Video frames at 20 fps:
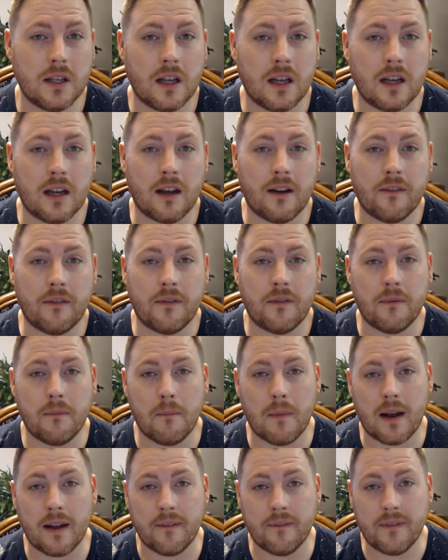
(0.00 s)
of
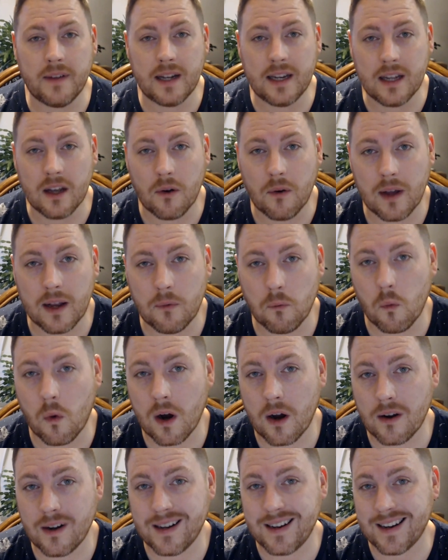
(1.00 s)
my video, and
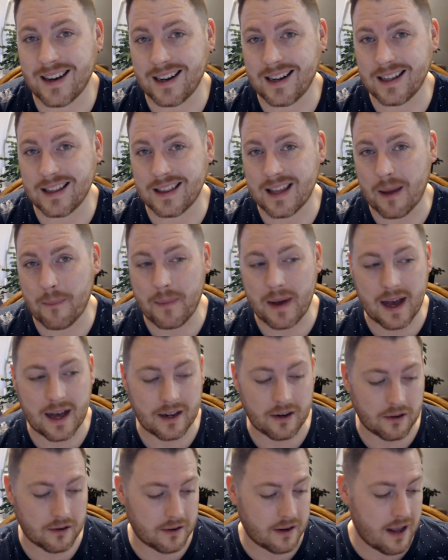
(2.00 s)
where did I get that
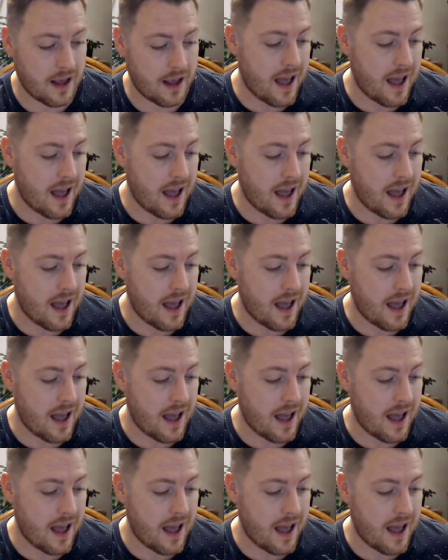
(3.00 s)
pattern?